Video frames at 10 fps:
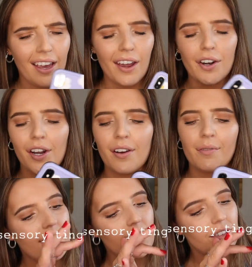I don't know,
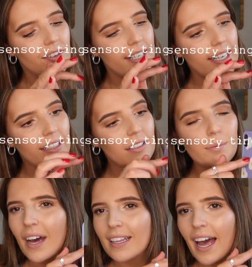sensory things.
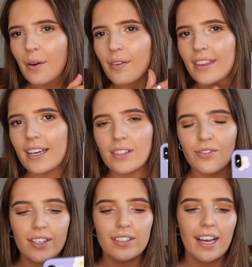I like when things
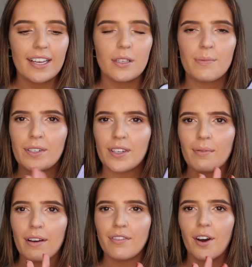feel nice, especially
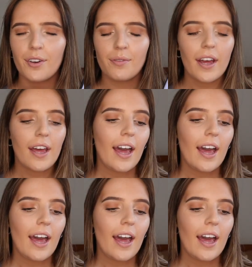my phone.